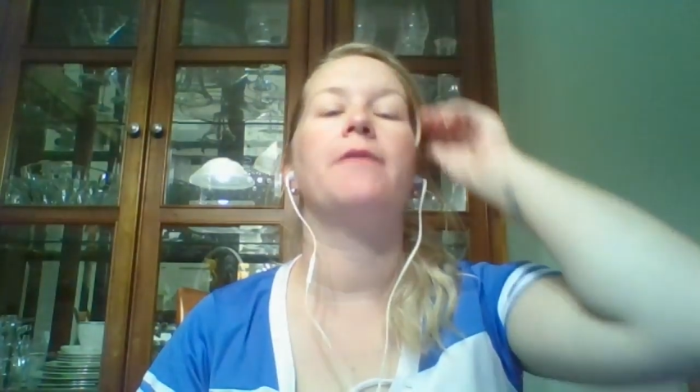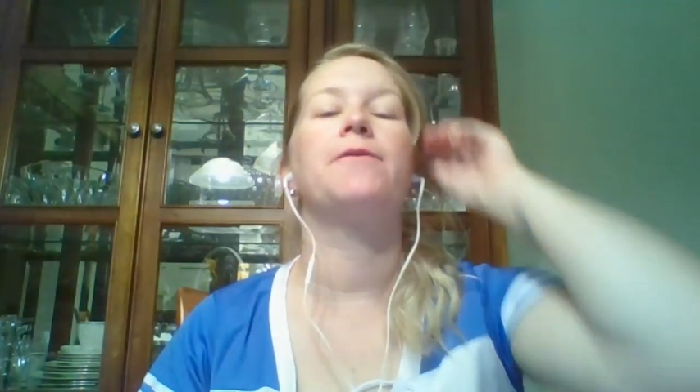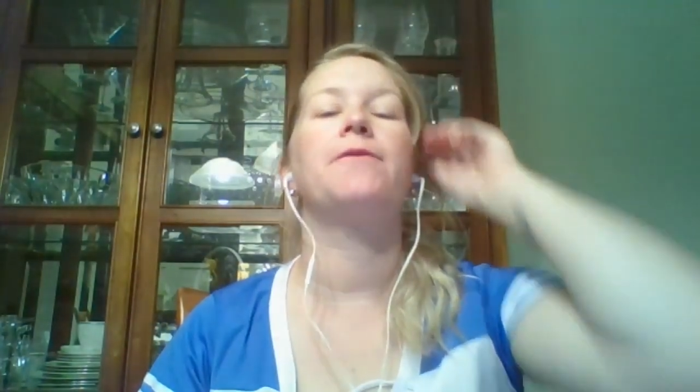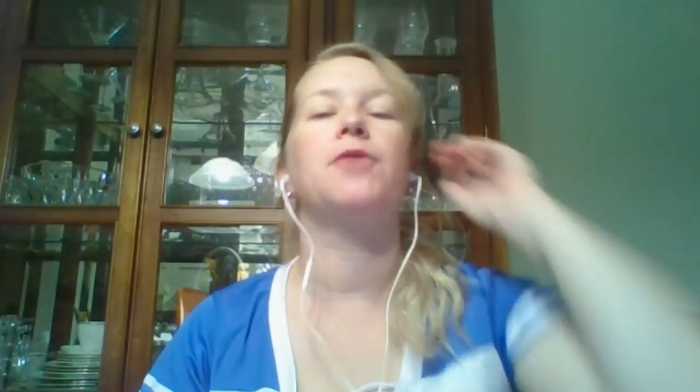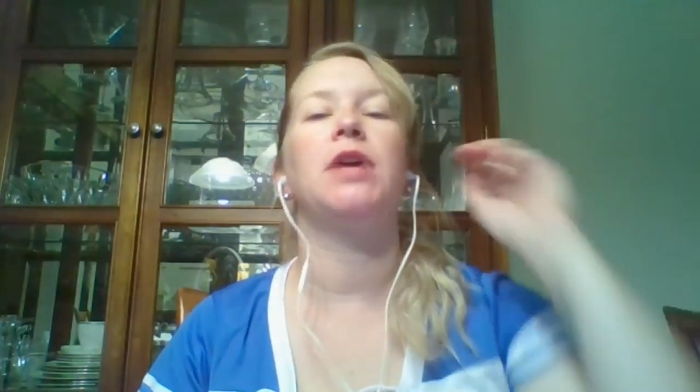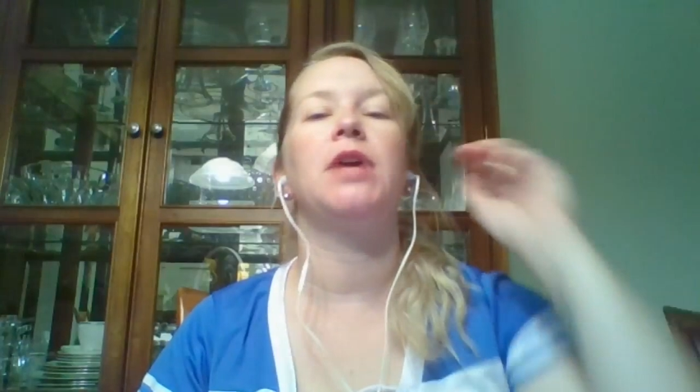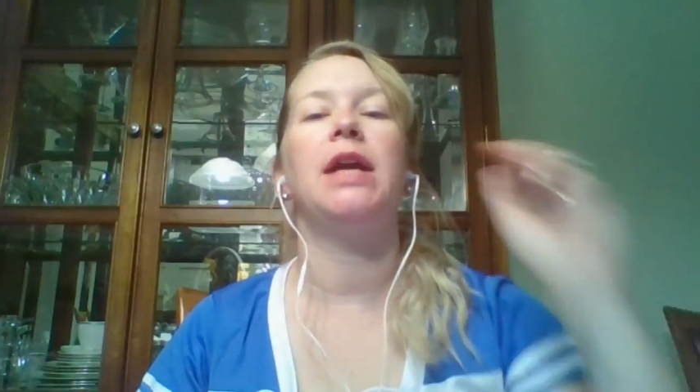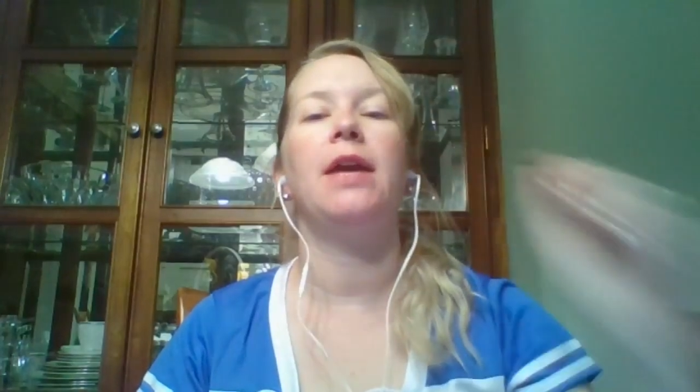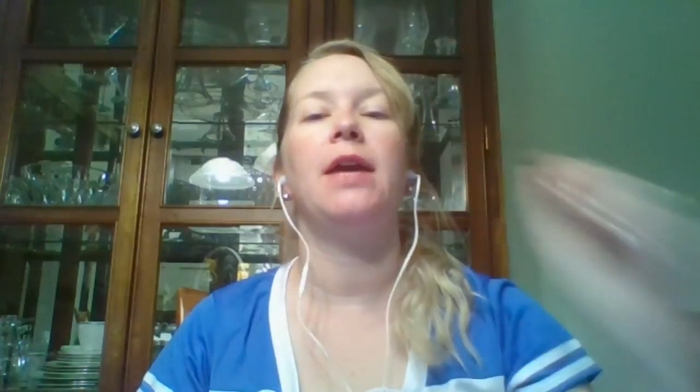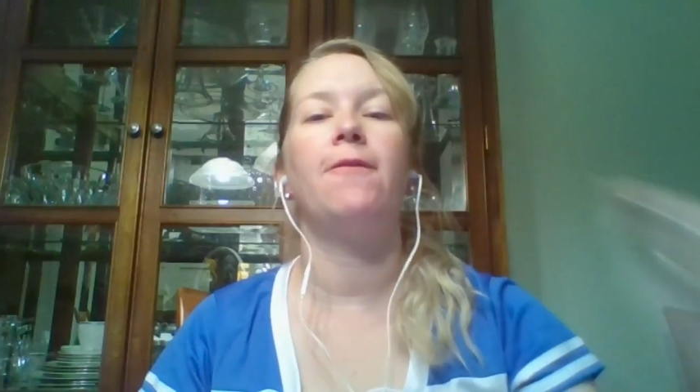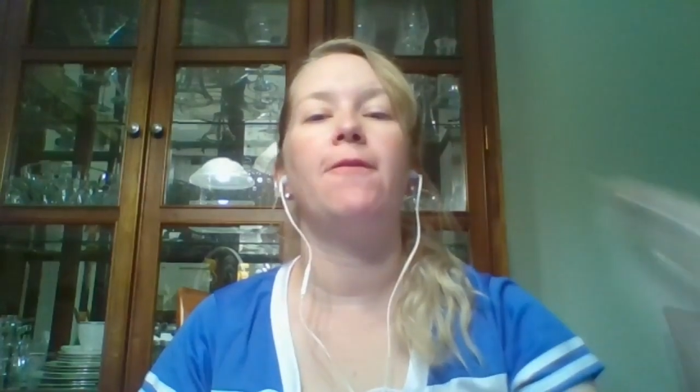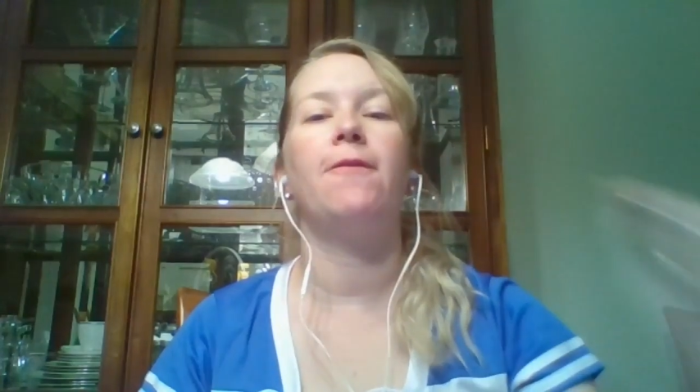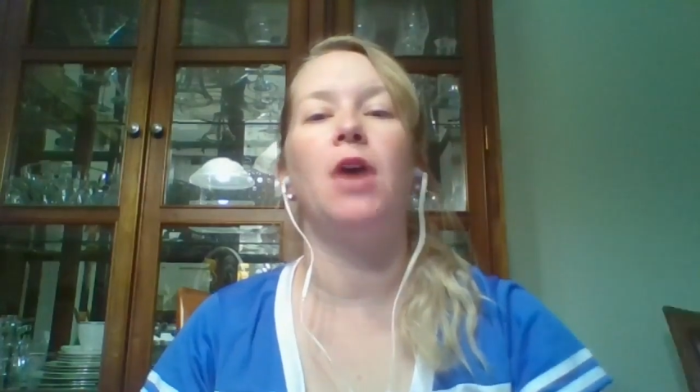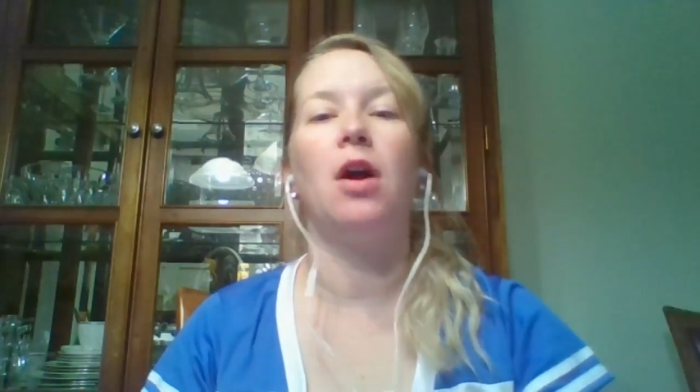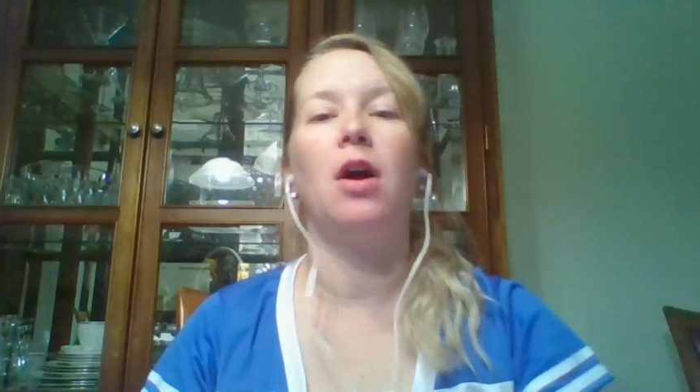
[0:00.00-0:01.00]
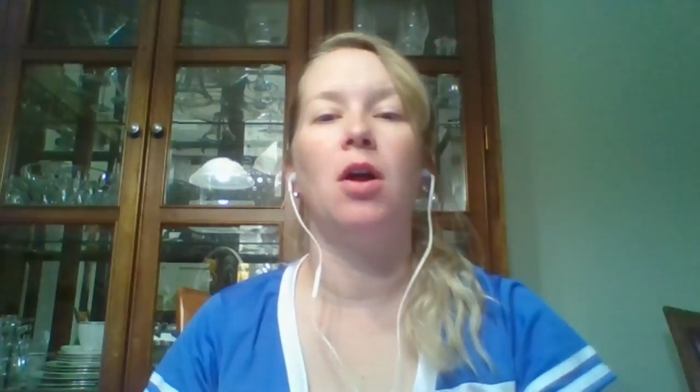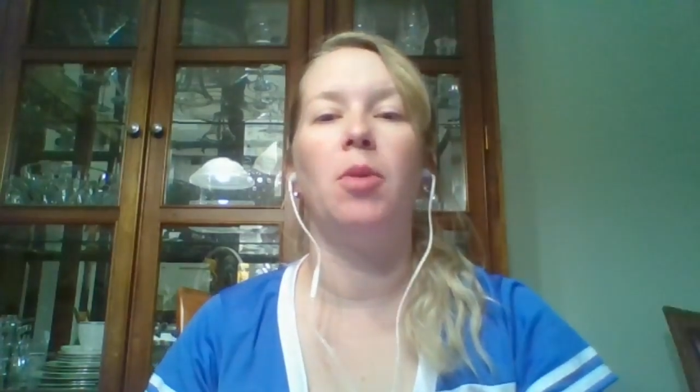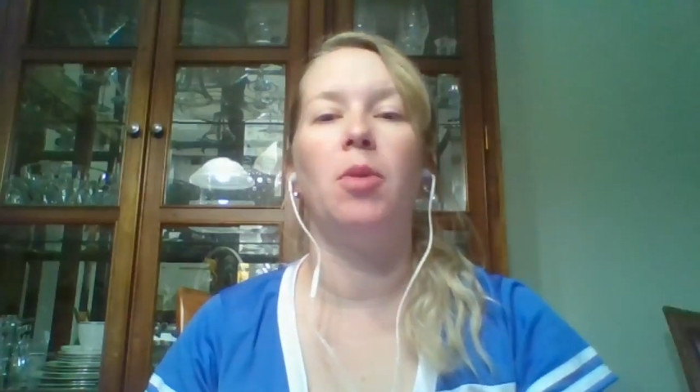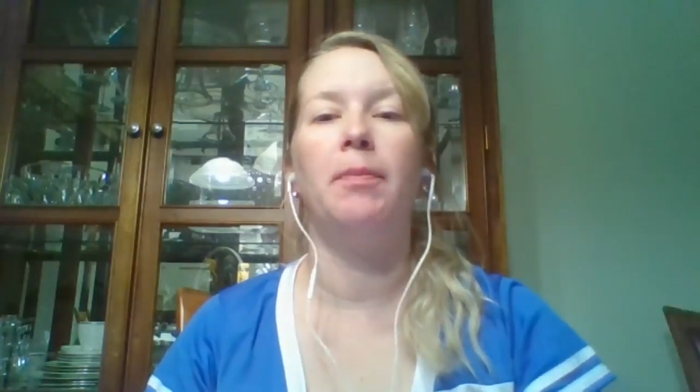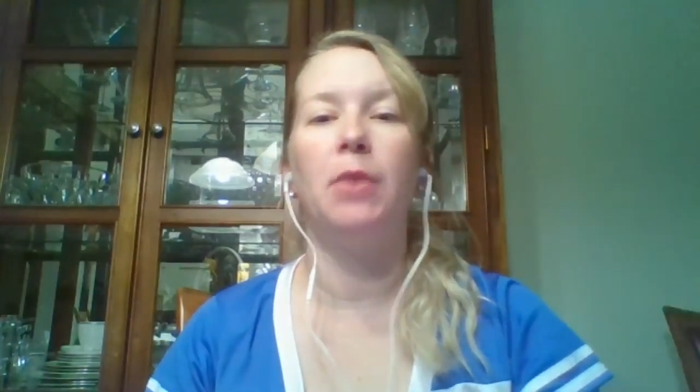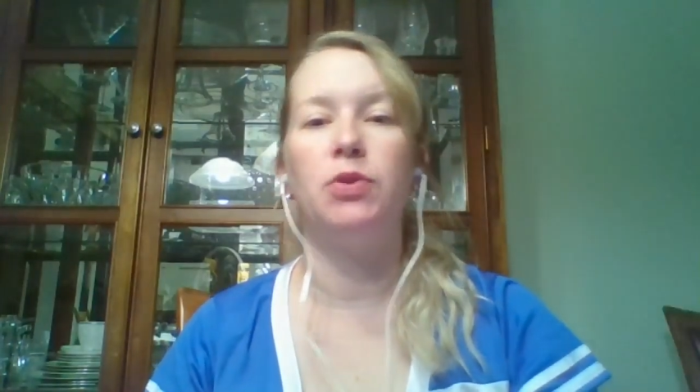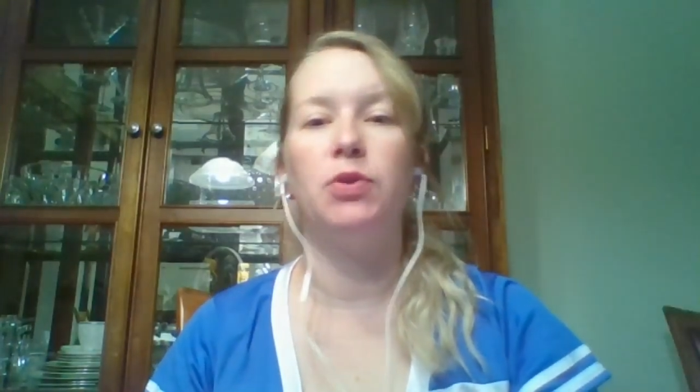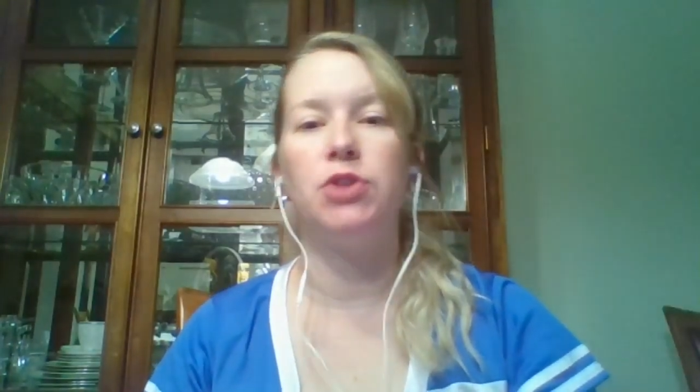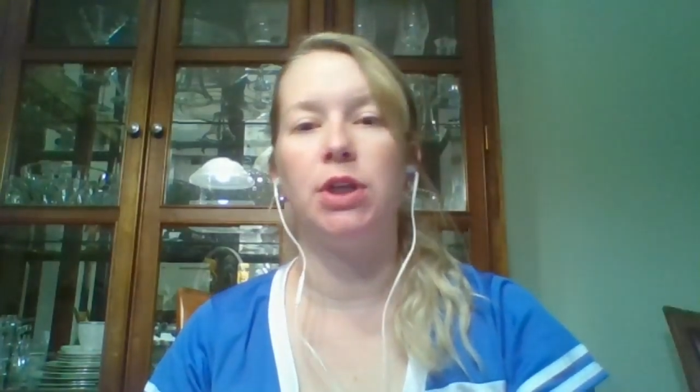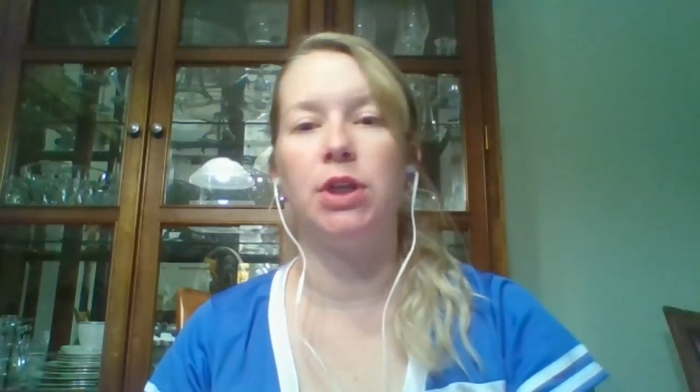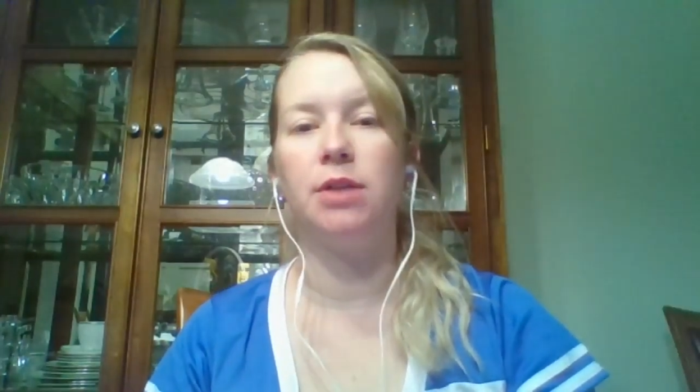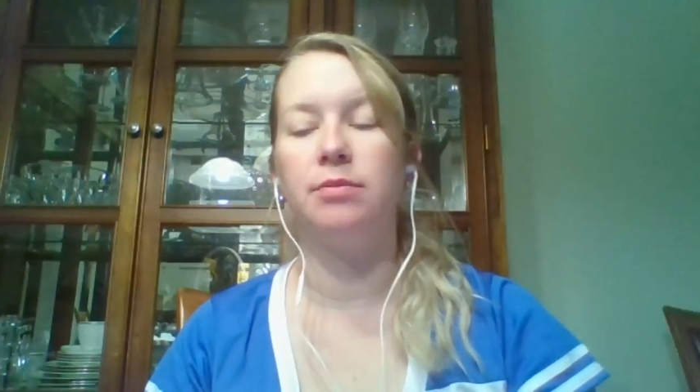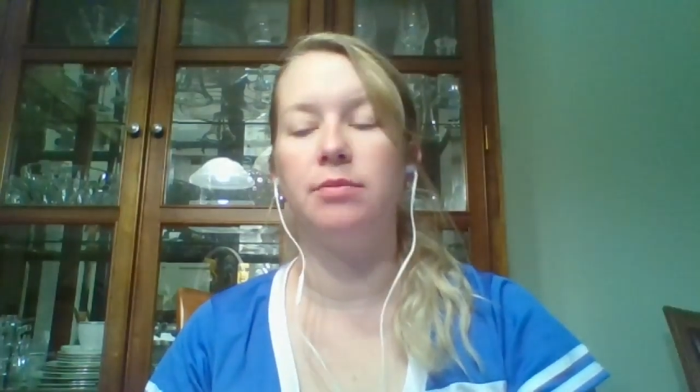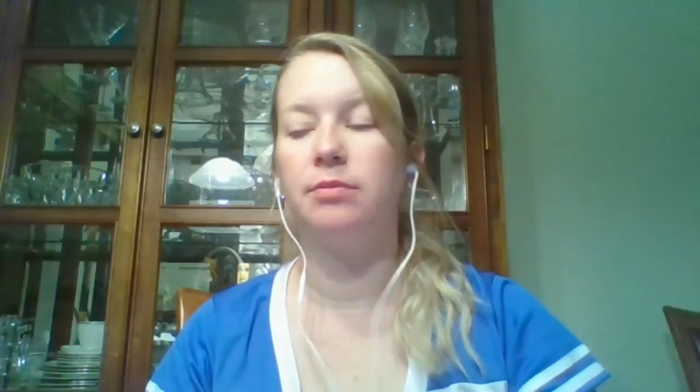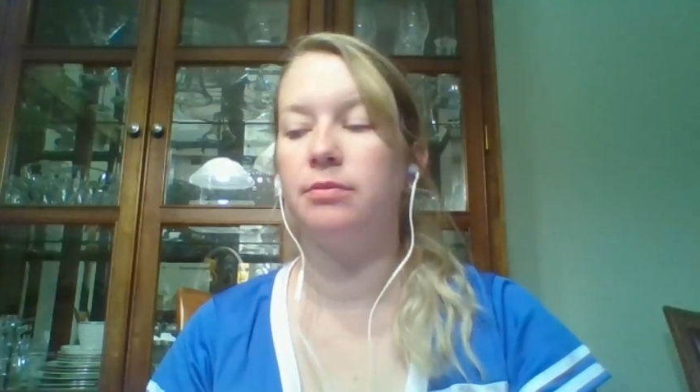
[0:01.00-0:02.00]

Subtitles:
free fall motion.